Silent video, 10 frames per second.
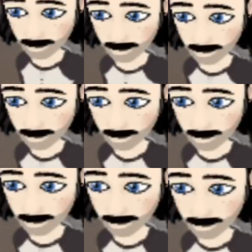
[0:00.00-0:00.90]
TV
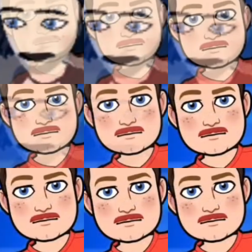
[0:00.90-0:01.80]
news first.
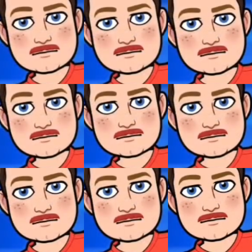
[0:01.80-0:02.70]
The news
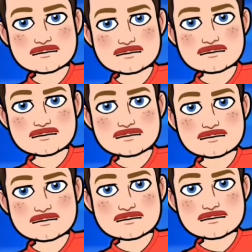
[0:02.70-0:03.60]
is this
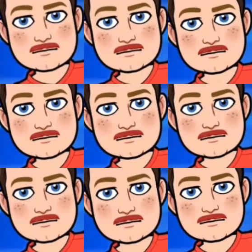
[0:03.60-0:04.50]
kid named
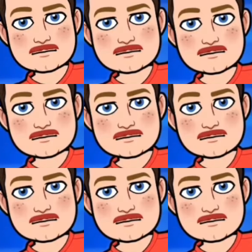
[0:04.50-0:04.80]
Bryden